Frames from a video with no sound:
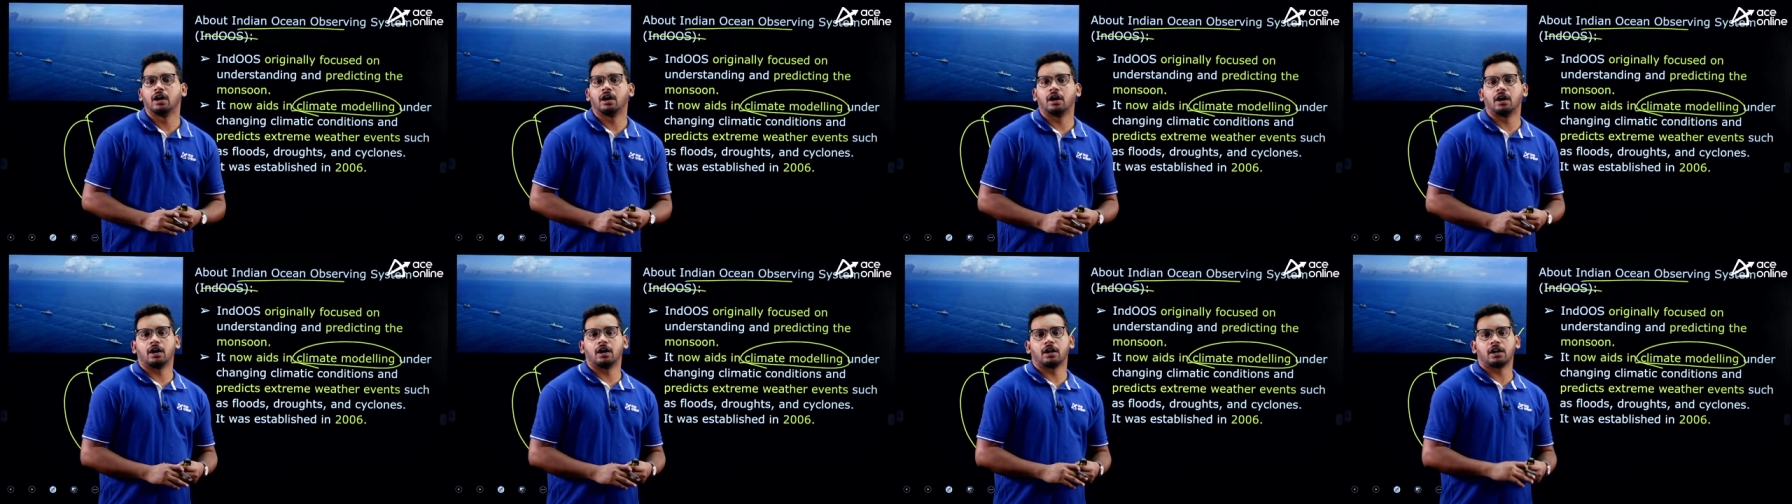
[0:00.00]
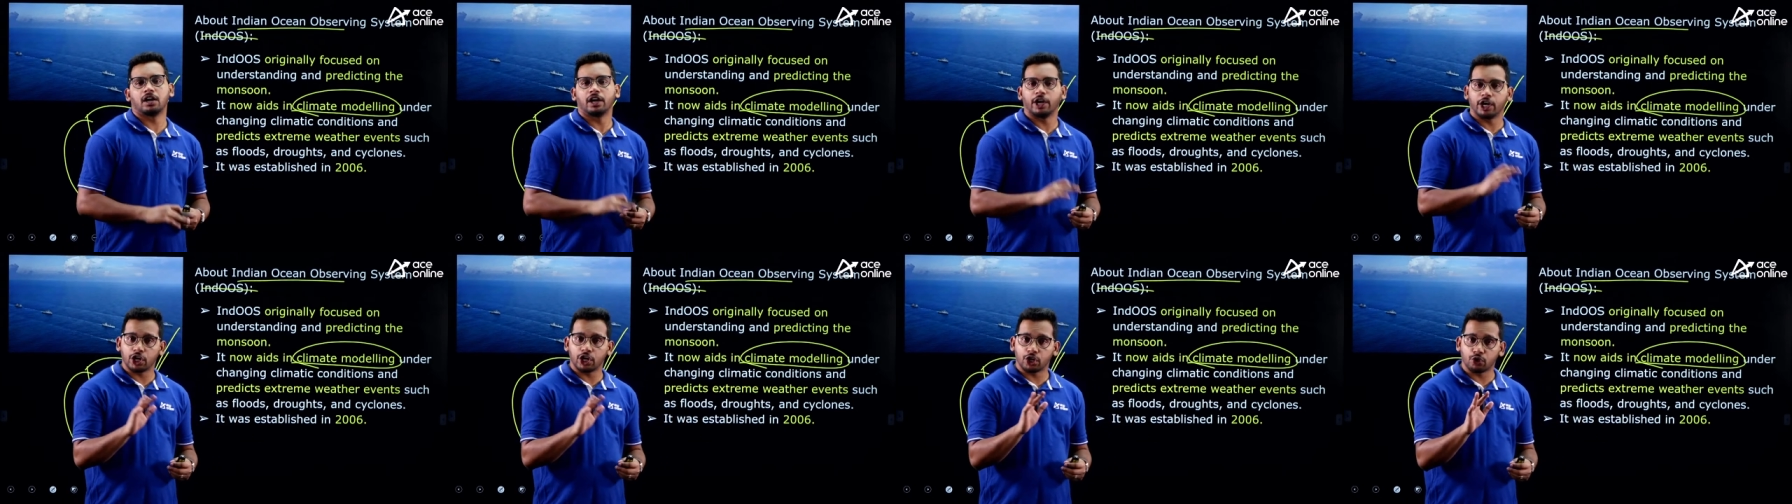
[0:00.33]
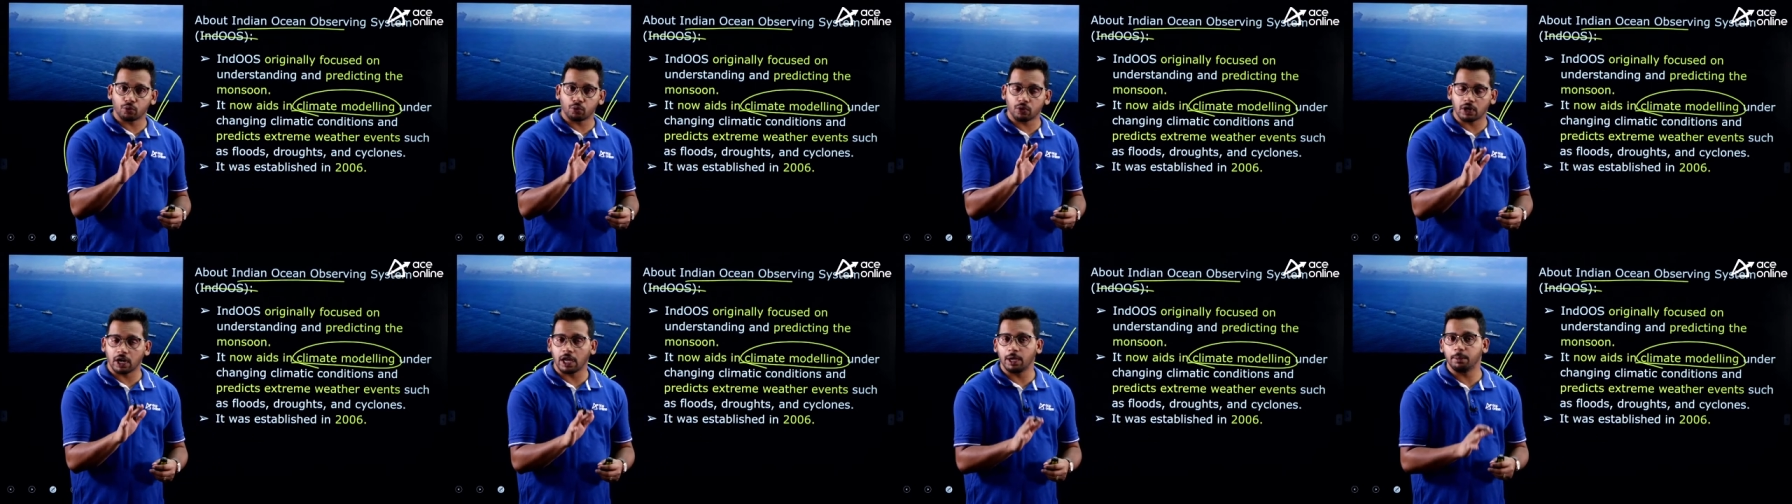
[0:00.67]
uh, related to
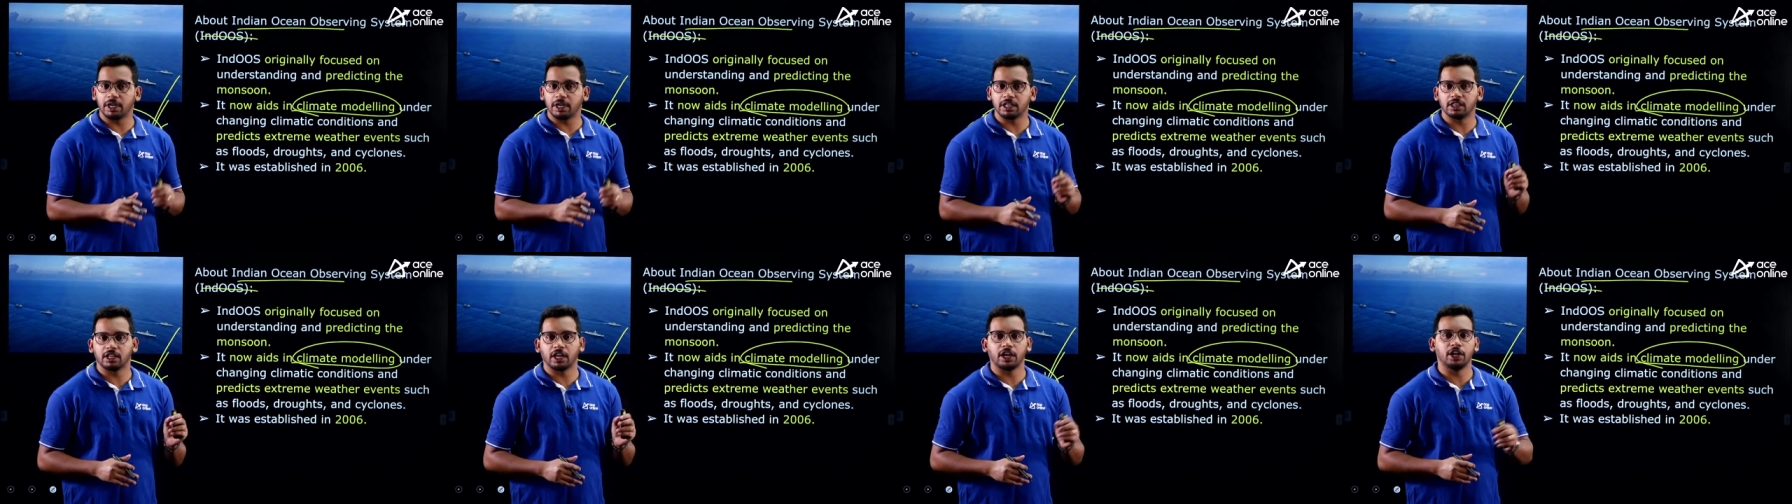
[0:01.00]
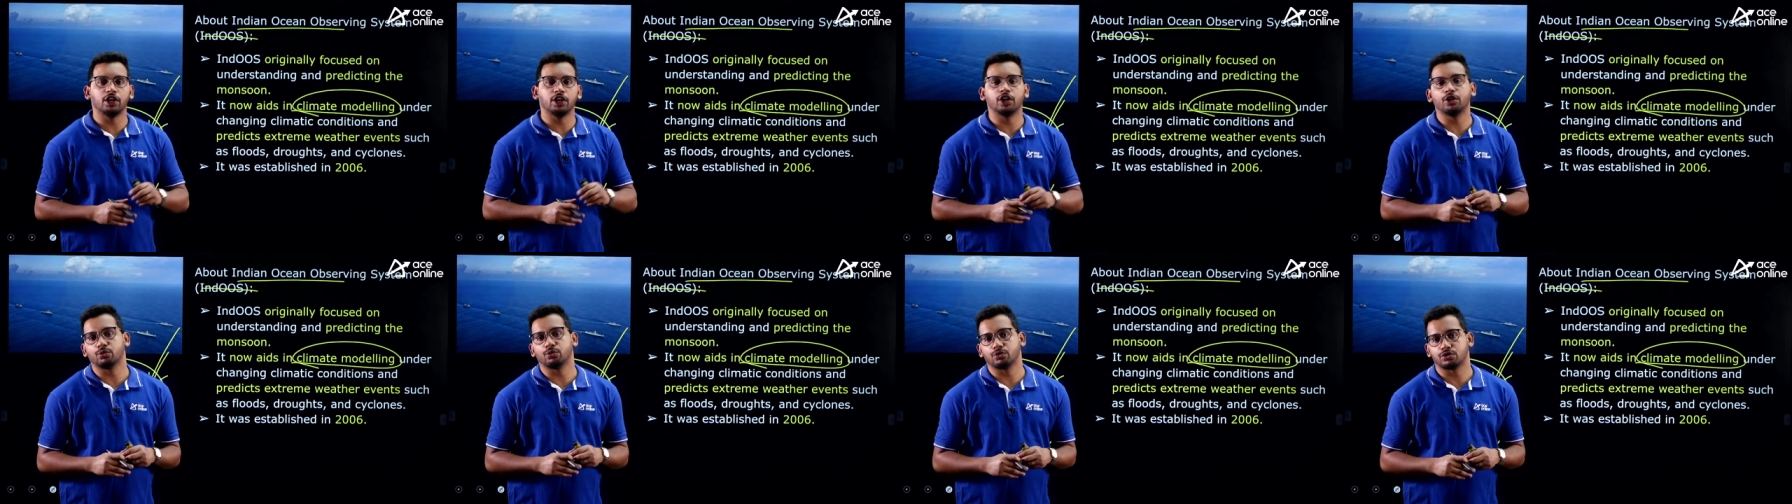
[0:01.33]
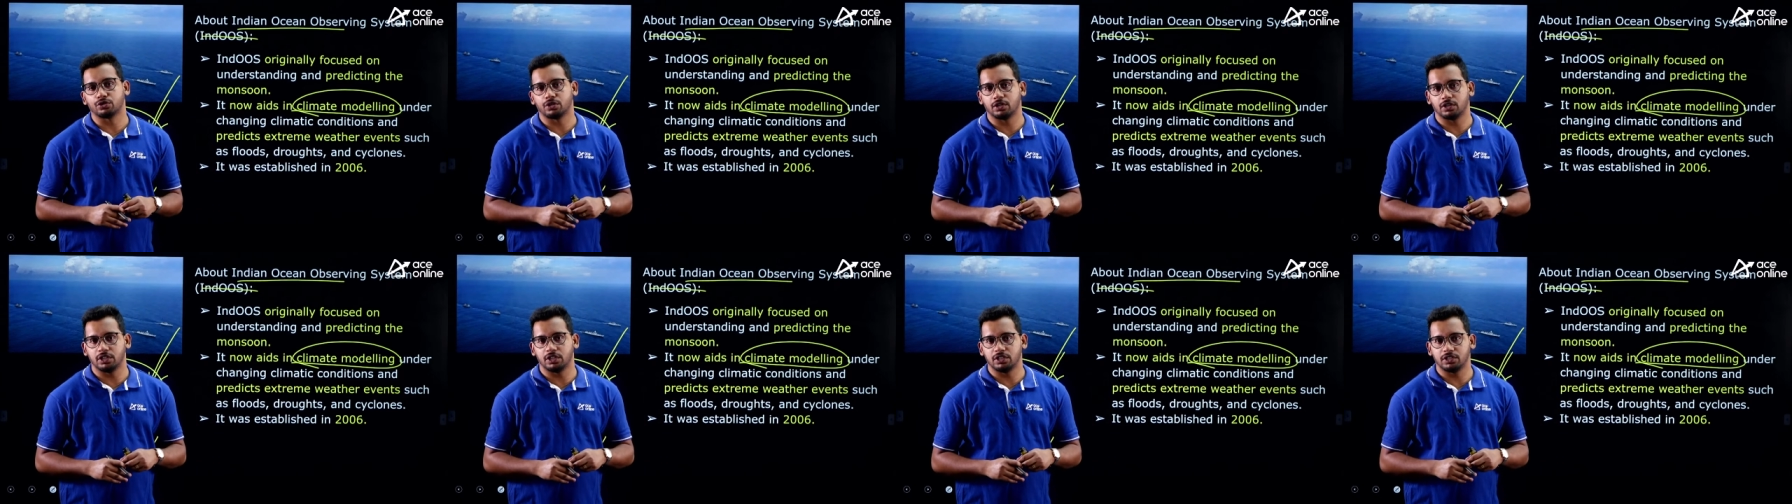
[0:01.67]
climate in the Indian
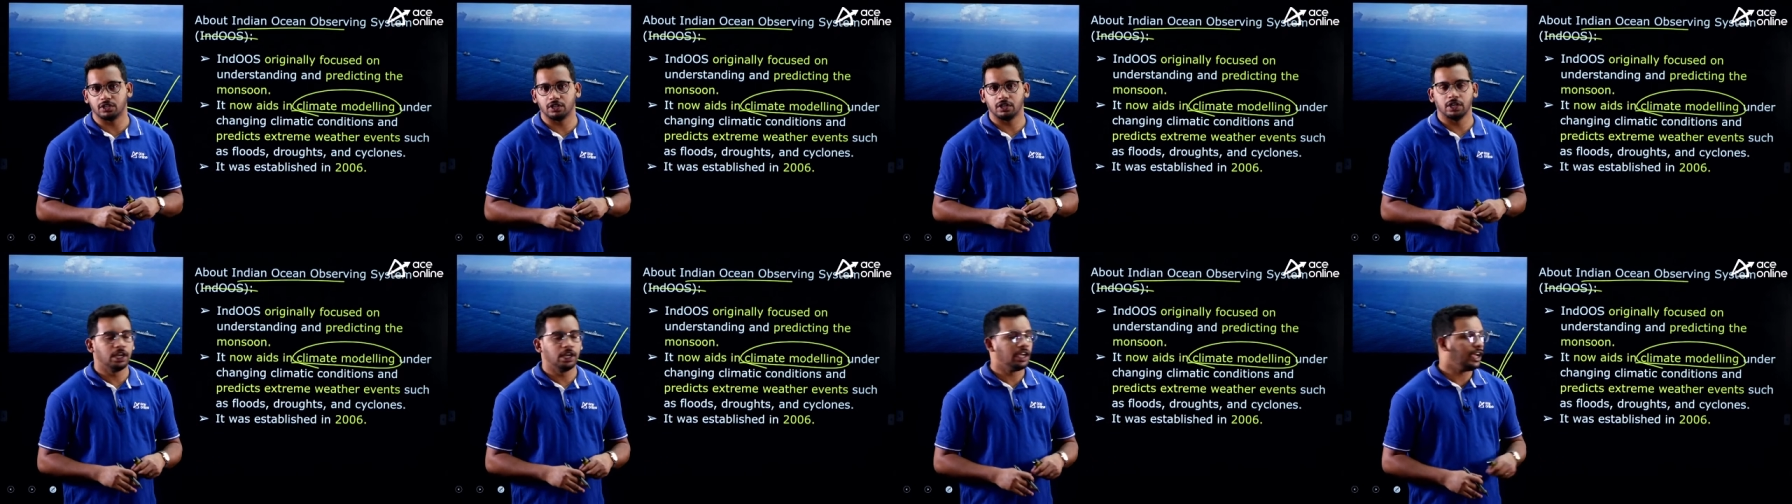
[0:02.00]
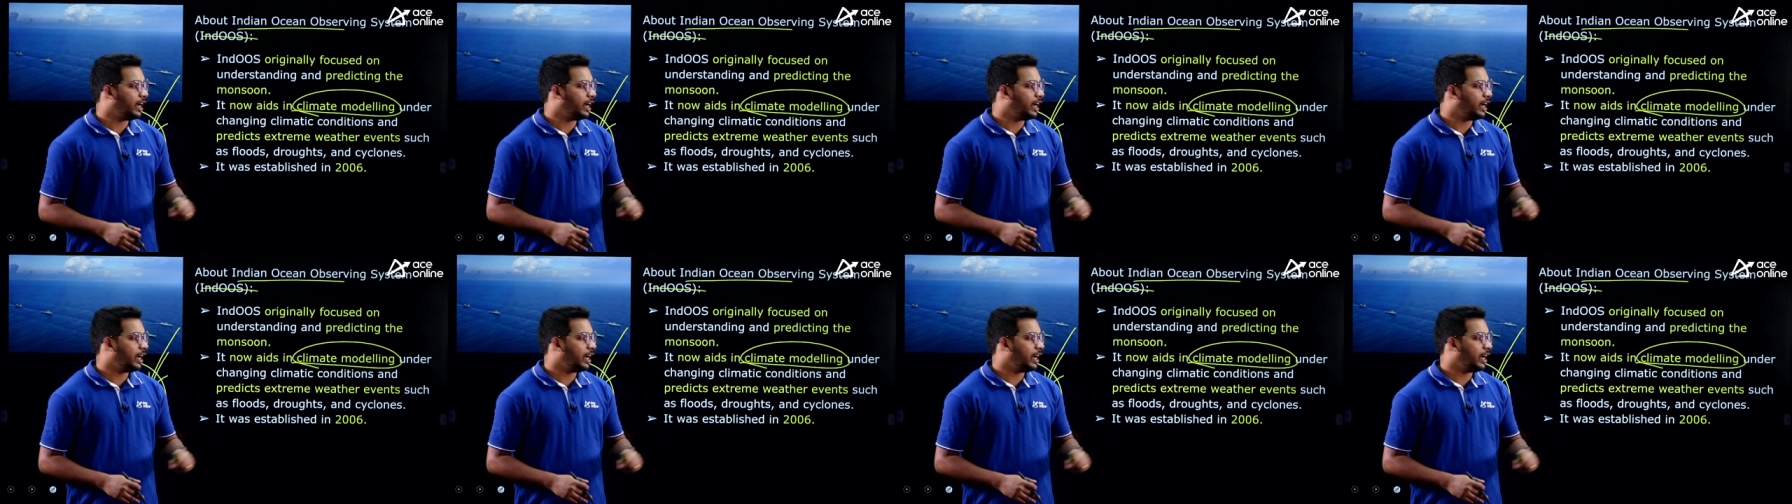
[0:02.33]
Ocean region.